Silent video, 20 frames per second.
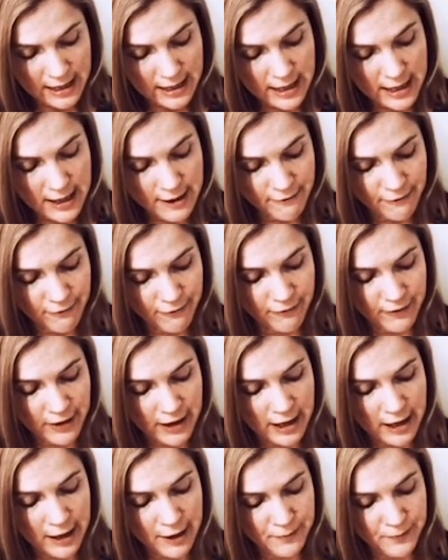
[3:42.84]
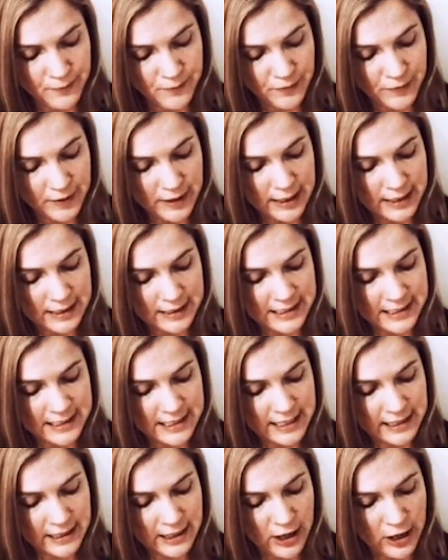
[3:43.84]
If it
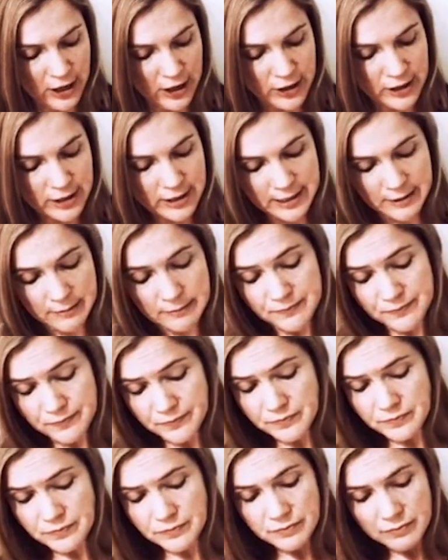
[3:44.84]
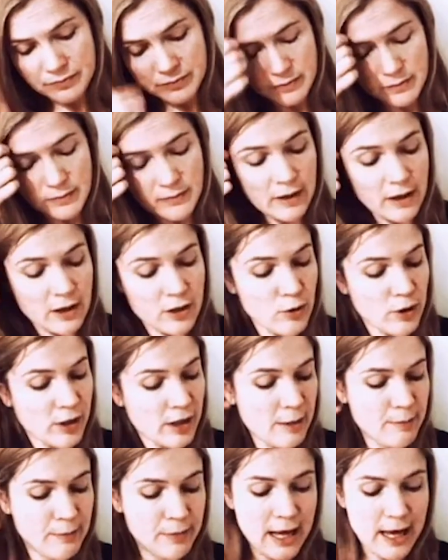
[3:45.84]
still hurts, you can
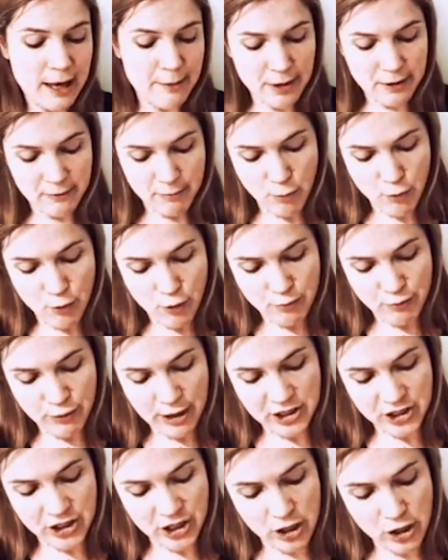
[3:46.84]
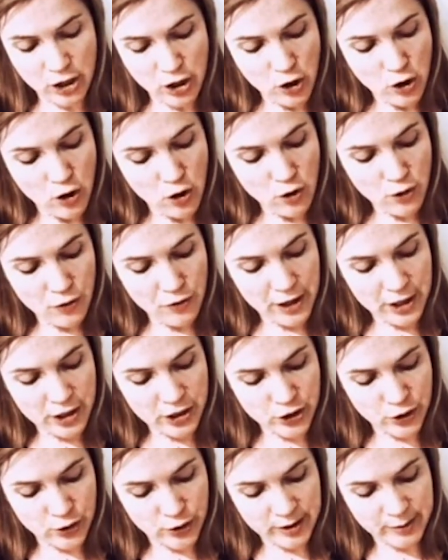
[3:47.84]
apply a bit more pressure on their
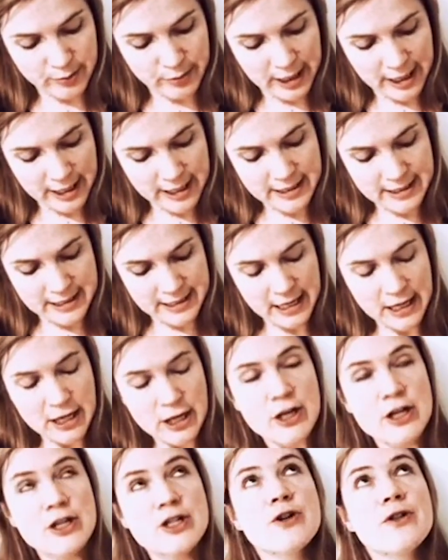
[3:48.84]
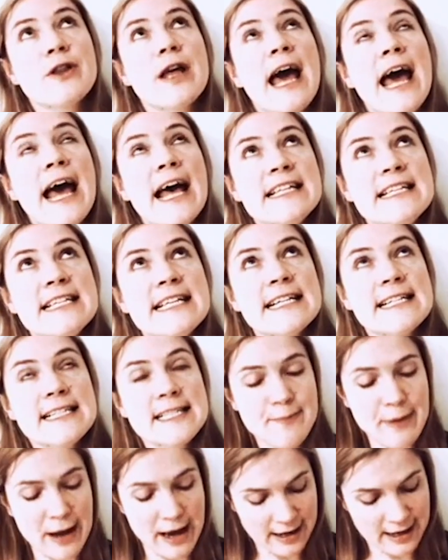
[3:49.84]
shoulder blades so the head tilts
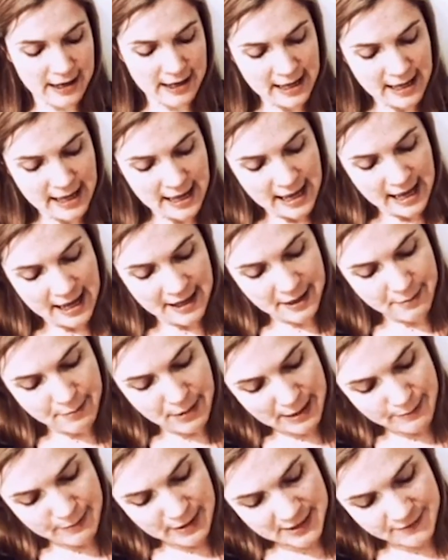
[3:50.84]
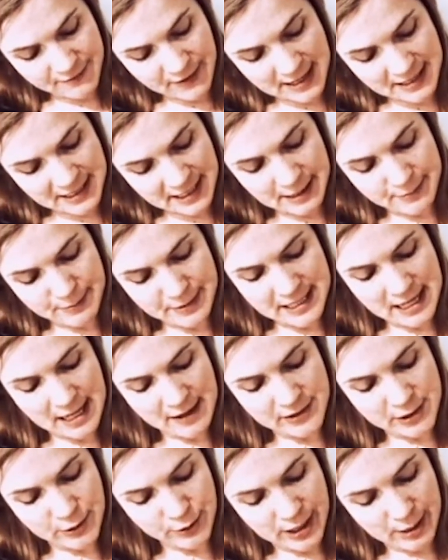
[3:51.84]
back and the baby is finding
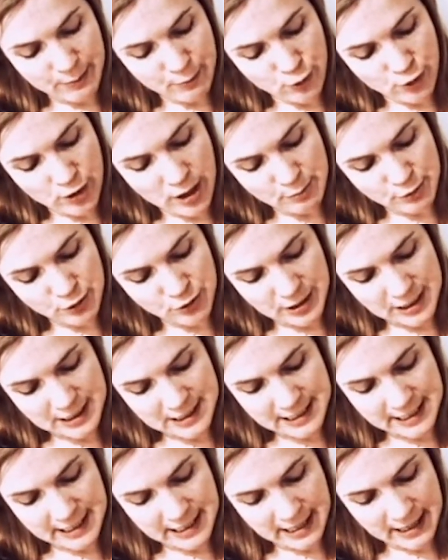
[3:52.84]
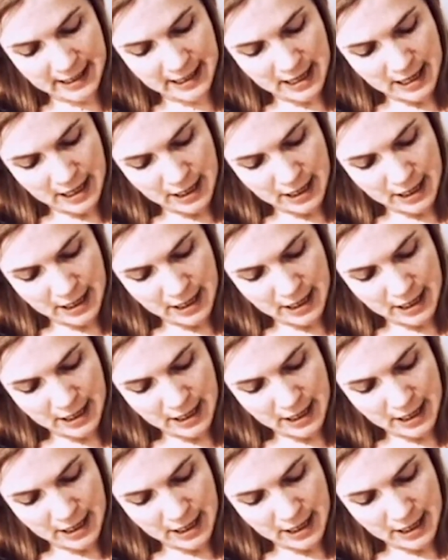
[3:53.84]
themselves looking more up to the ceiling.